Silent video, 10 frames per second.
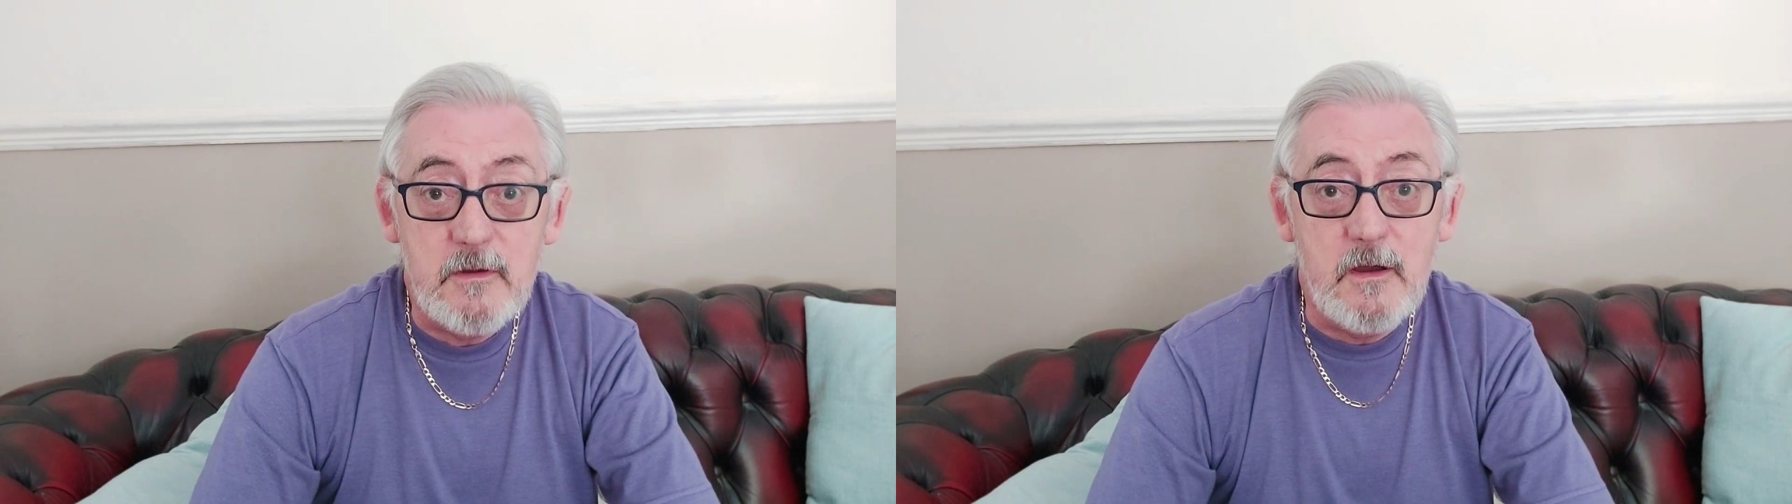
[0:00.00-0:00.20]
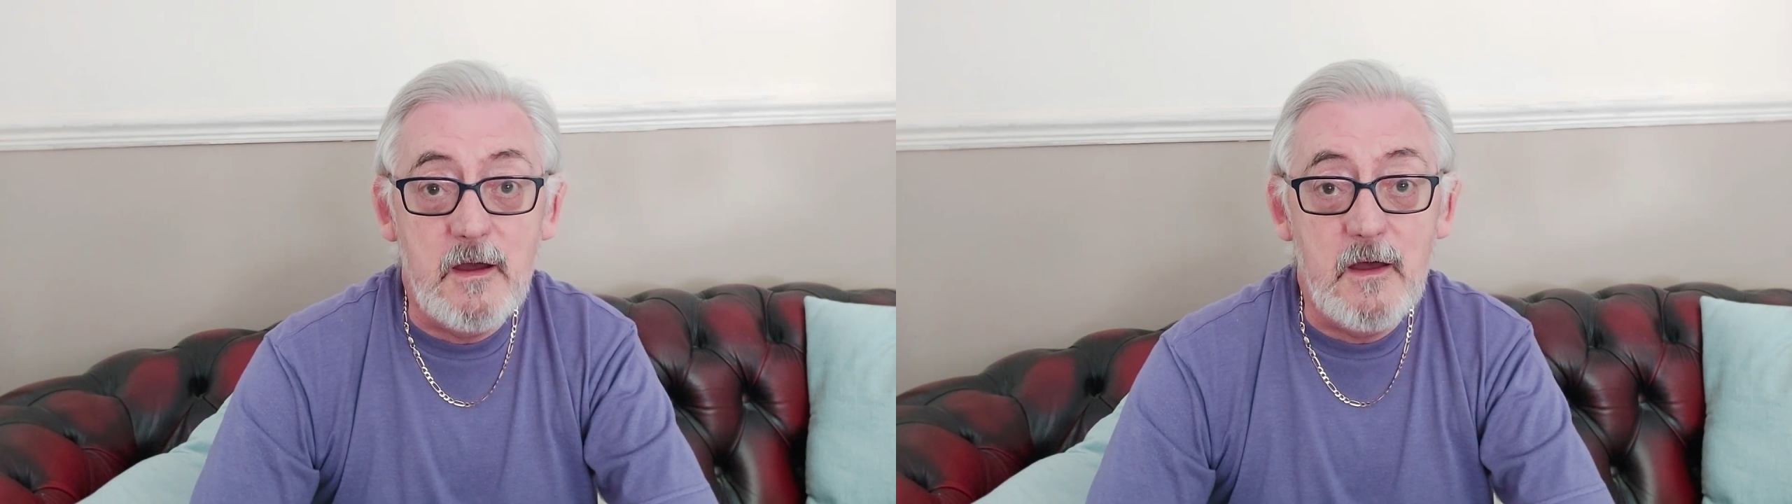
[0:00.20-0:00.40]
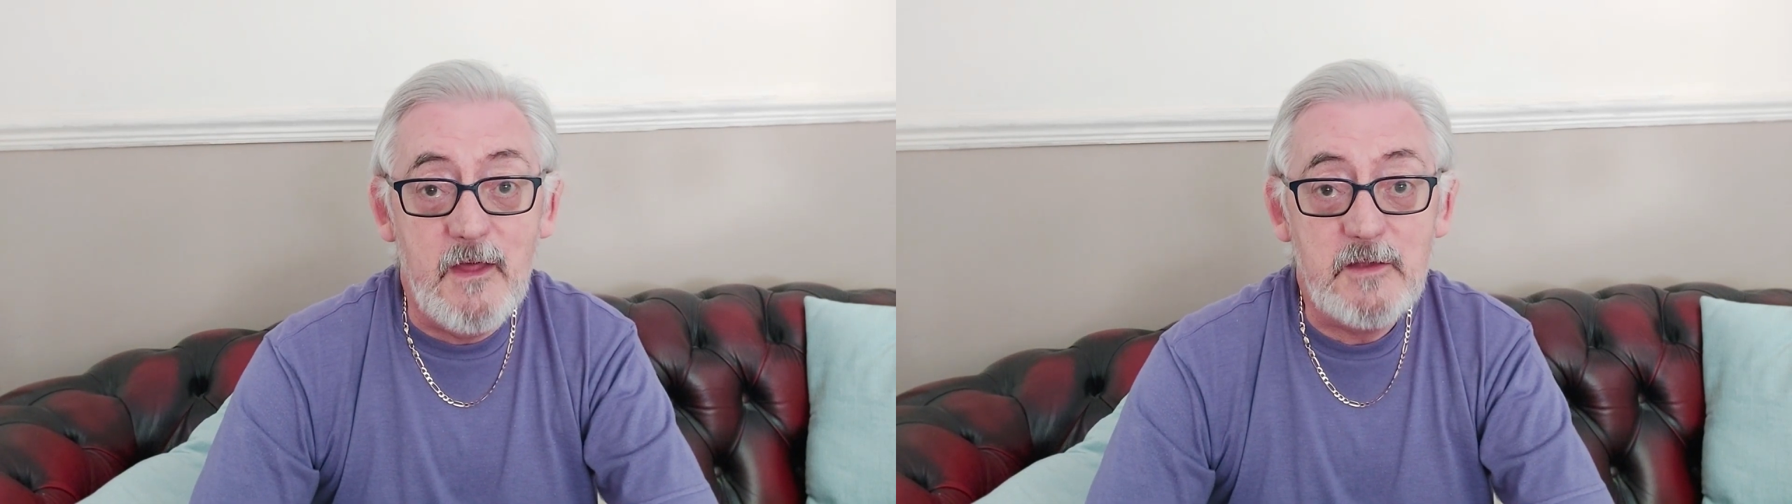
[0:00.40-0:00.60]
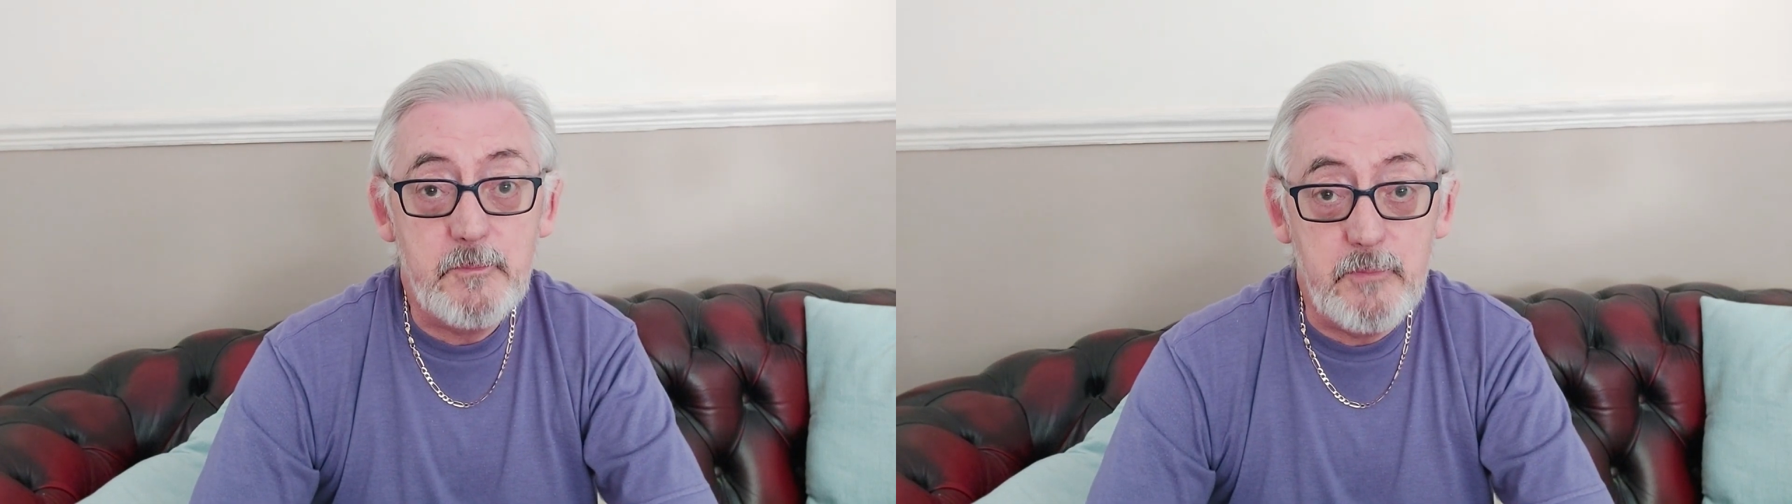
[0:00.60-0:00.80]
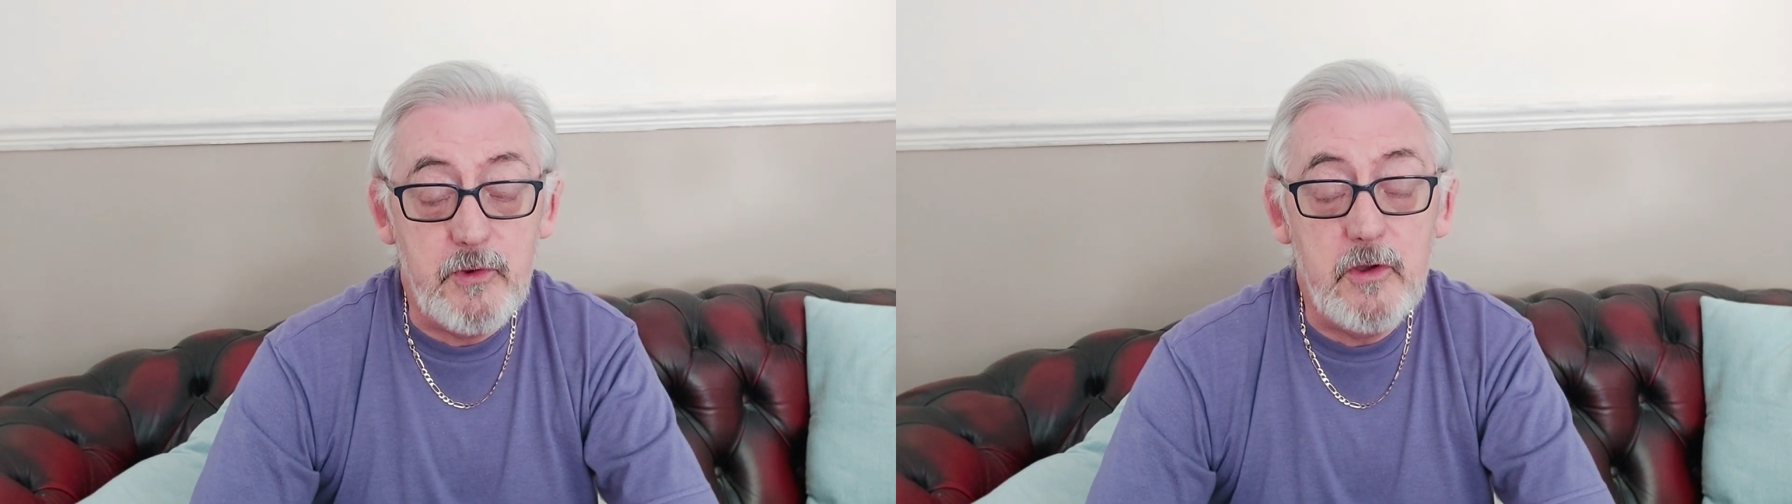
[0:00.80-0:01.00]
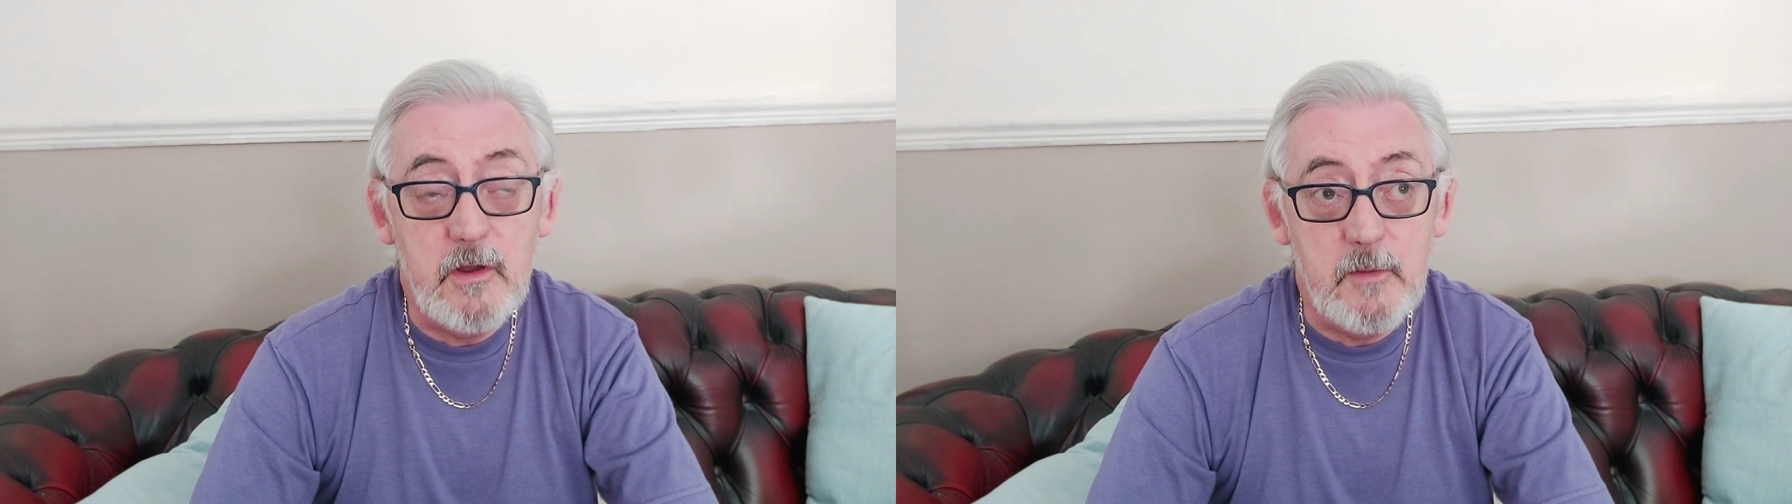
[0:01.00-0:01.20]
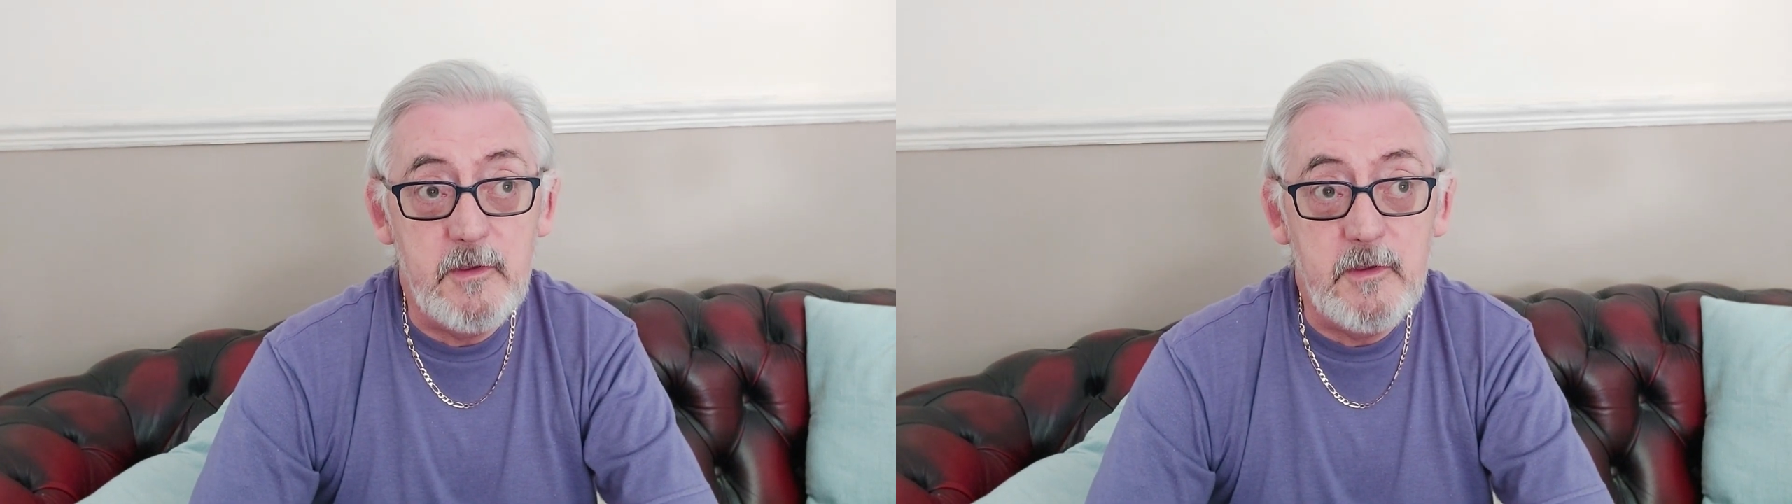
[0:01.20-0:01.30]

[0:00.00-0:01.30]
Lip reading: That's purely